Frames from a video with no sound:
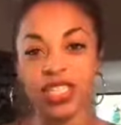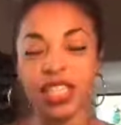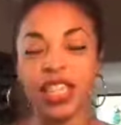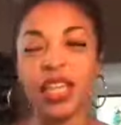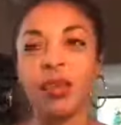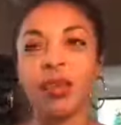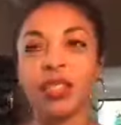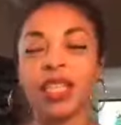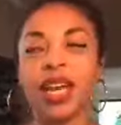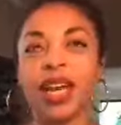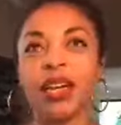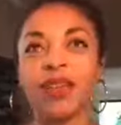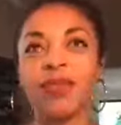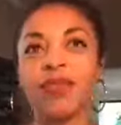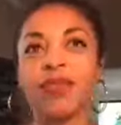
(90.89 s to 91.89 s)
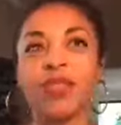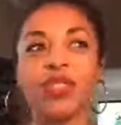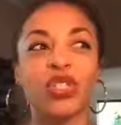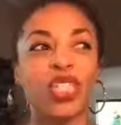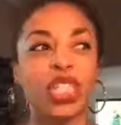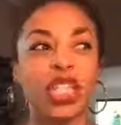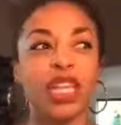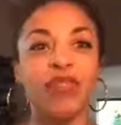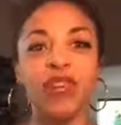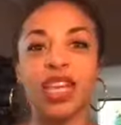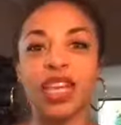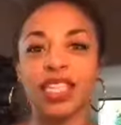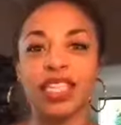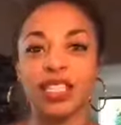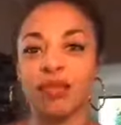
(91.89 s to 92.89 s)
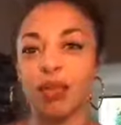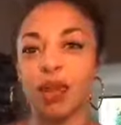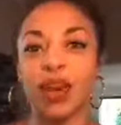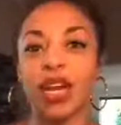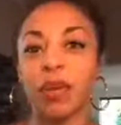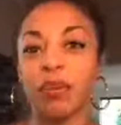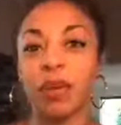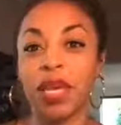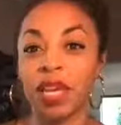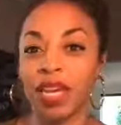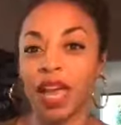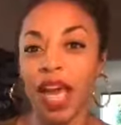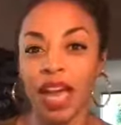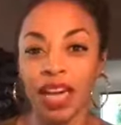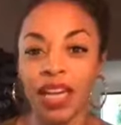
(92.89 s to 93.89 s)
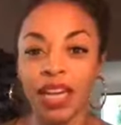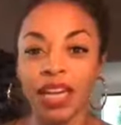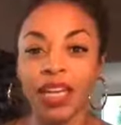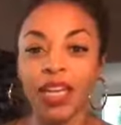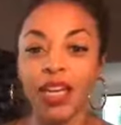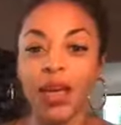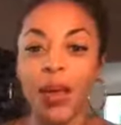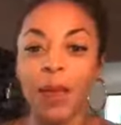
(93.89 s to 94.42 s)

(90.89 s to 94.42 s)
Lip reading: The theme was kind of just living in spirit and being guided.